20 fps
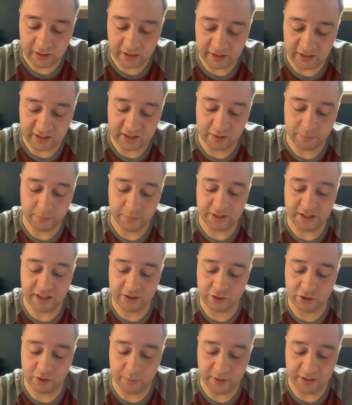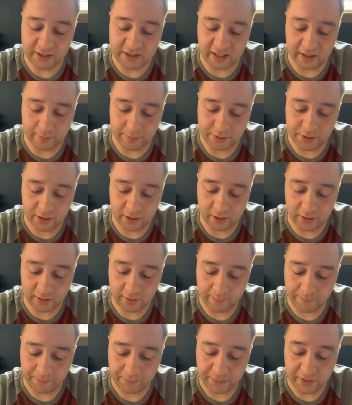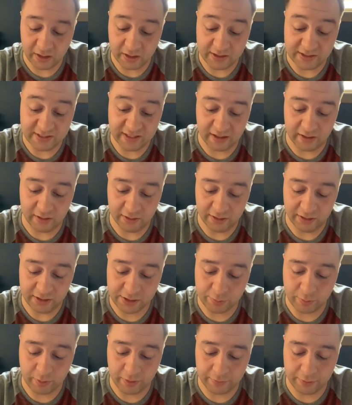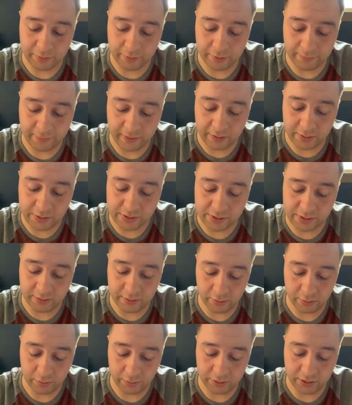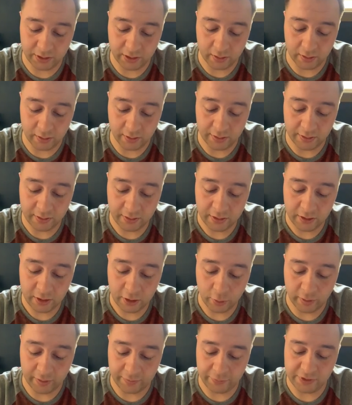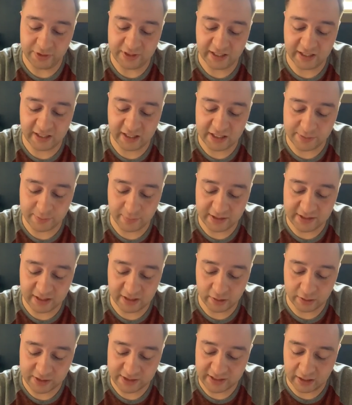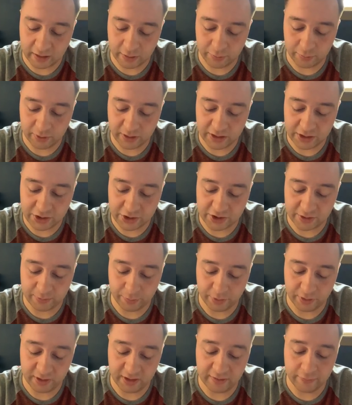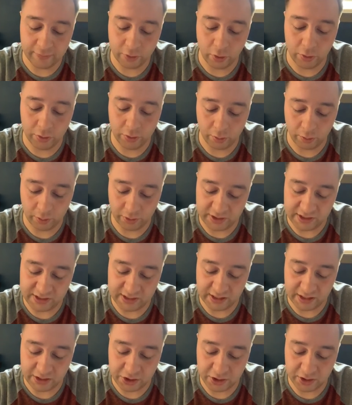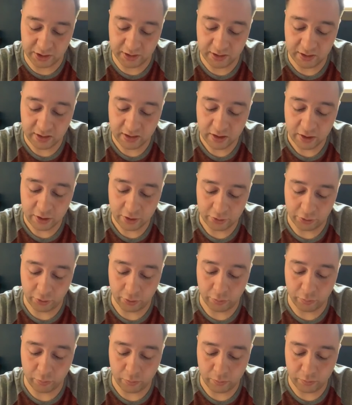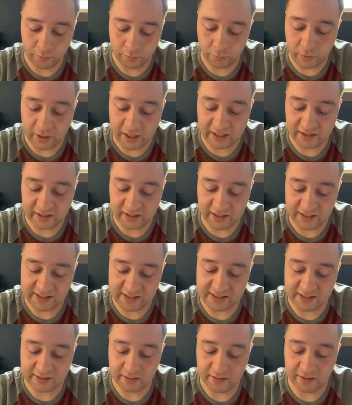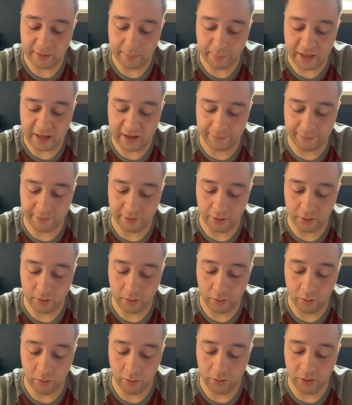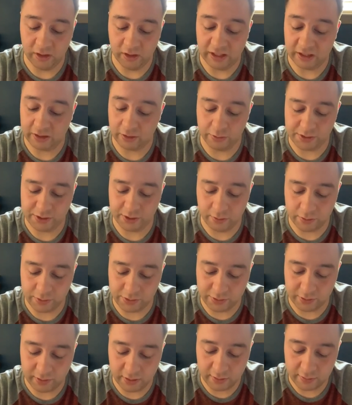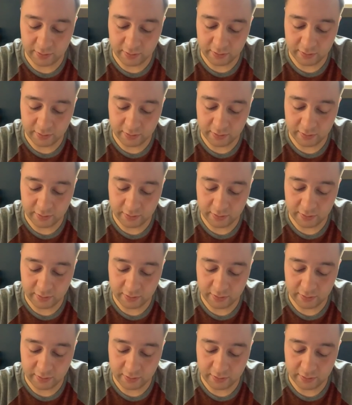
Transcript: and he had the potential to be top dog. Undoubtedly, this ruffled the feathers of the old guard, who had for decades maintained a solid relationship with an even older organization, known widely as the Mafia, or La Cosa Nostra.